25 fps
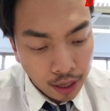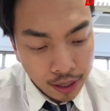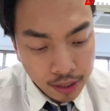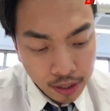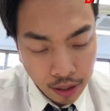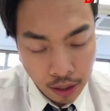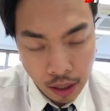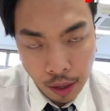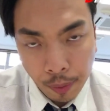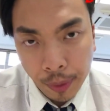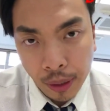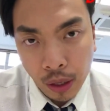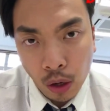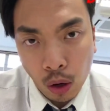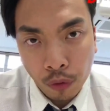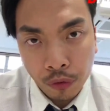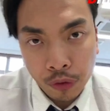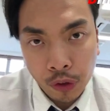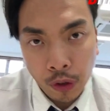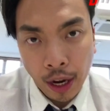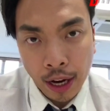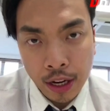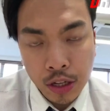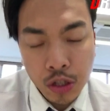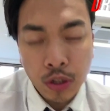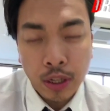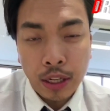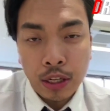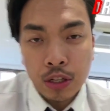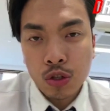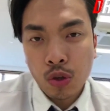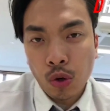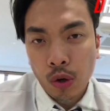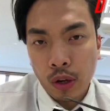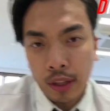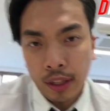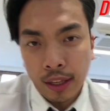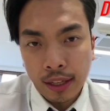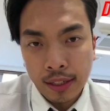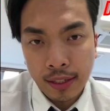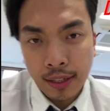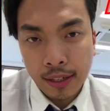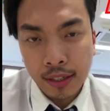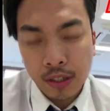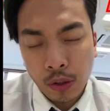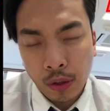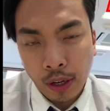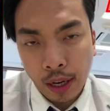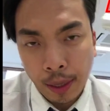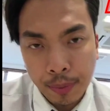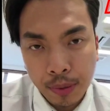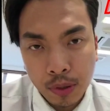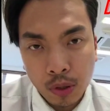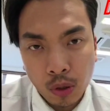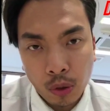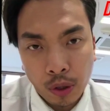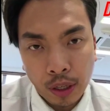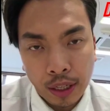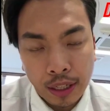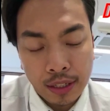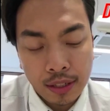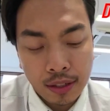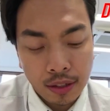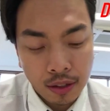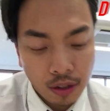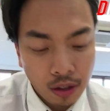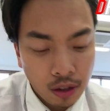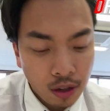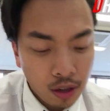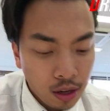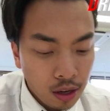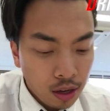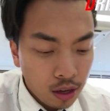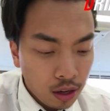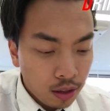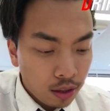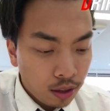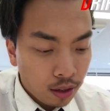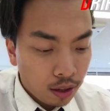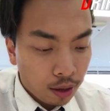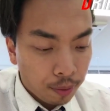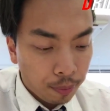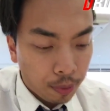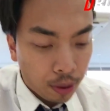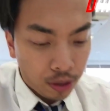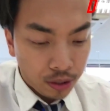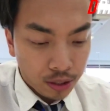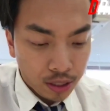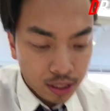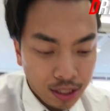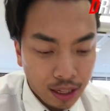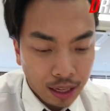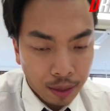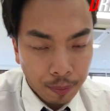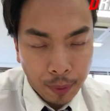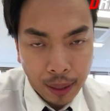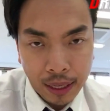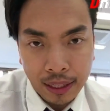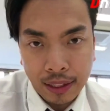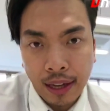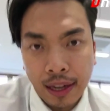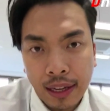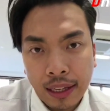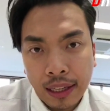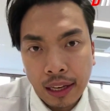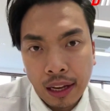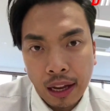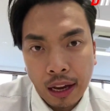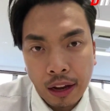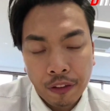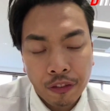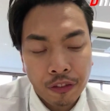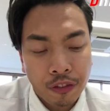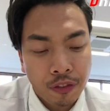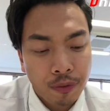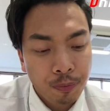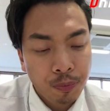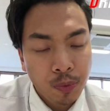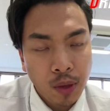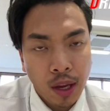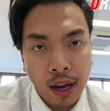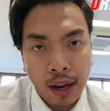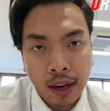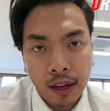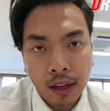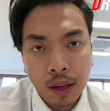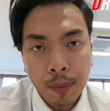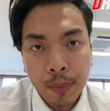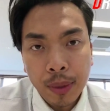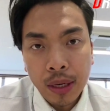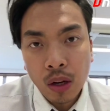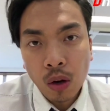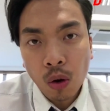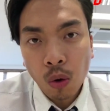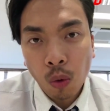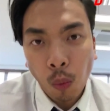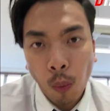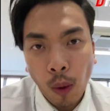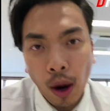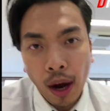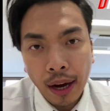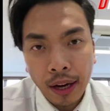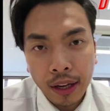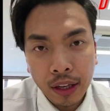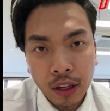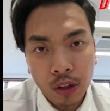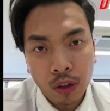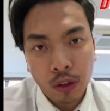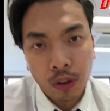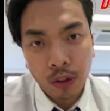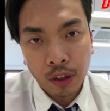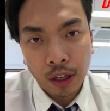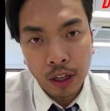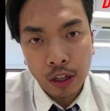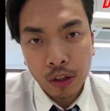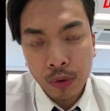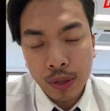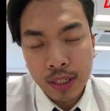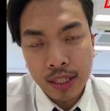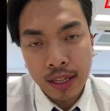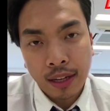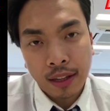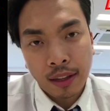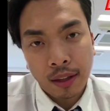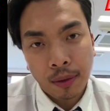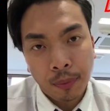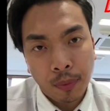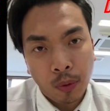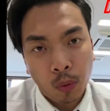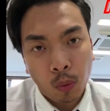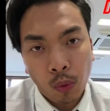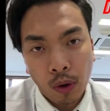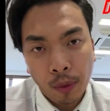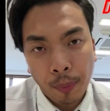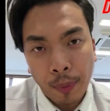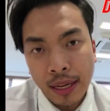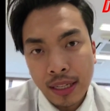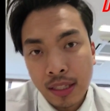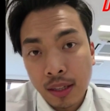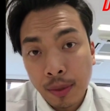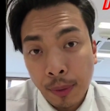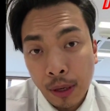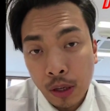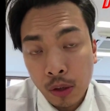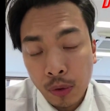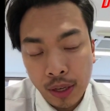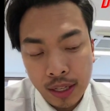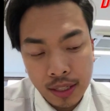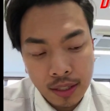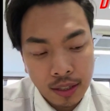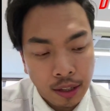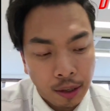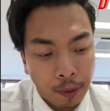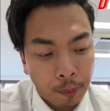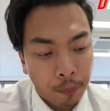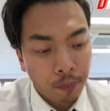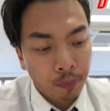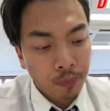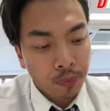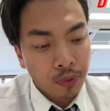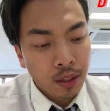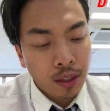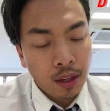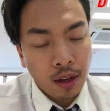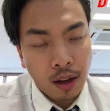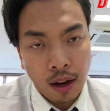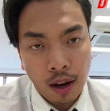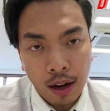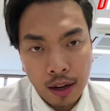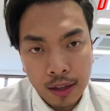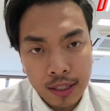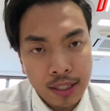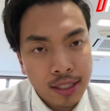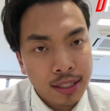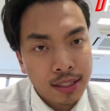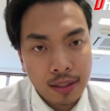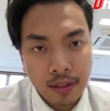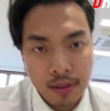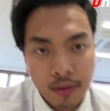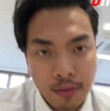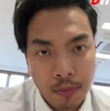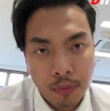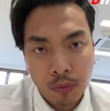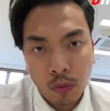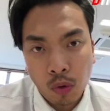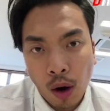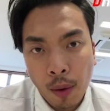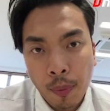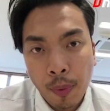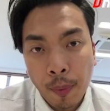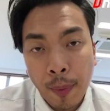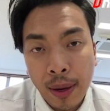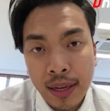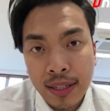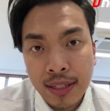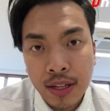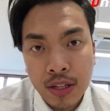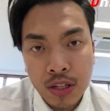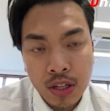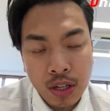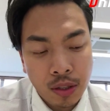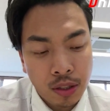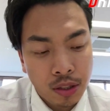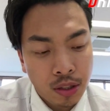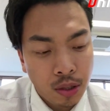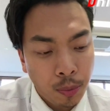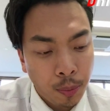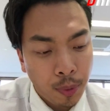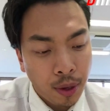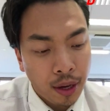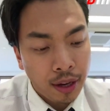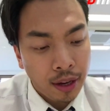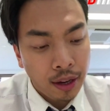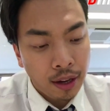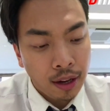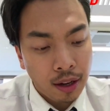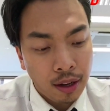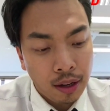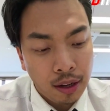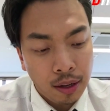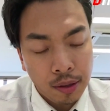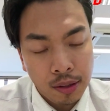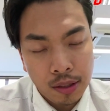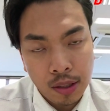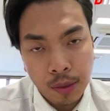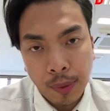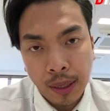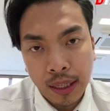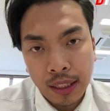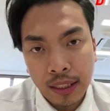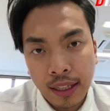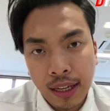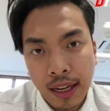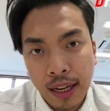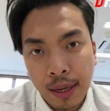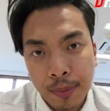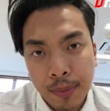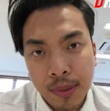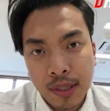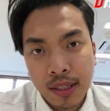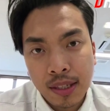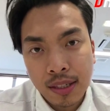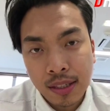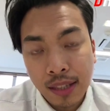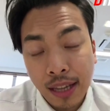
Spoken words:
guys could let me know if you're actually enjoying these Instagram stories about just like my daily life, and let me know why you're interested in them, what makes them interesting. Just drop a message into my DMs.